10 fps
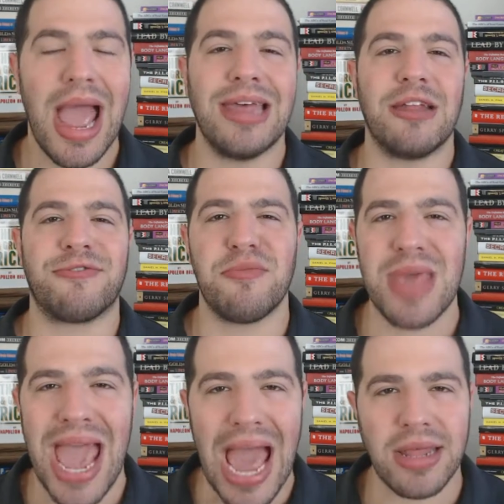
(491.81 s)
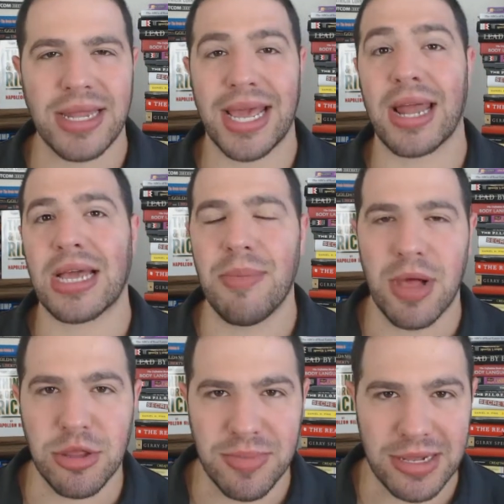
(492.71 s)
And then from that, and then I got a
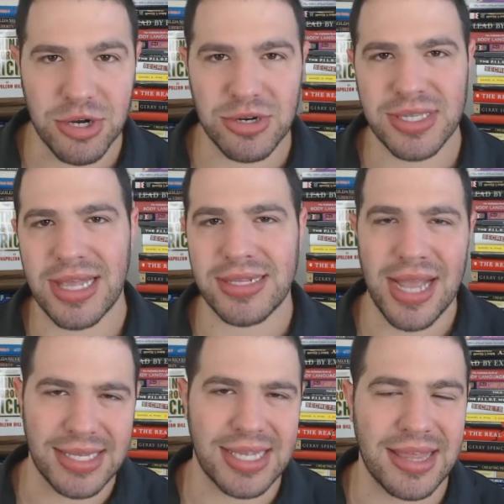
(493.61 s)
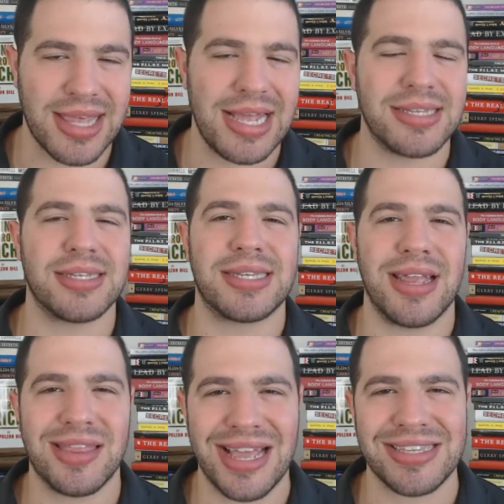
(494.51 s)
couple other mentors, and then testing things and
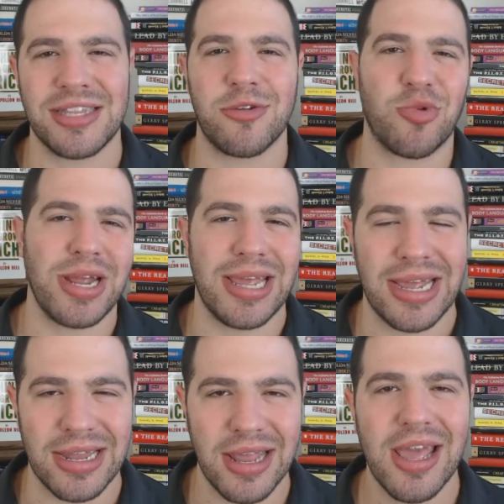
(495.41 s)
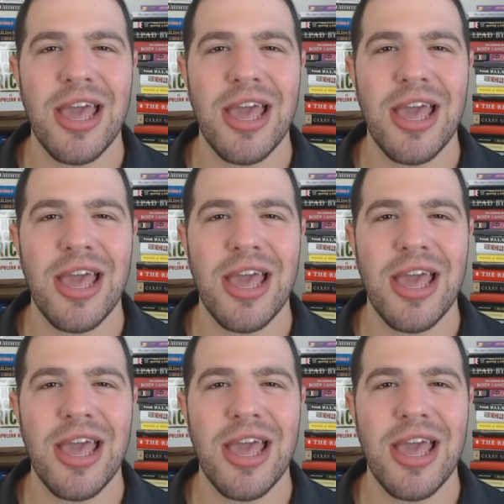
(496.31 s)
seeing things, and then reading and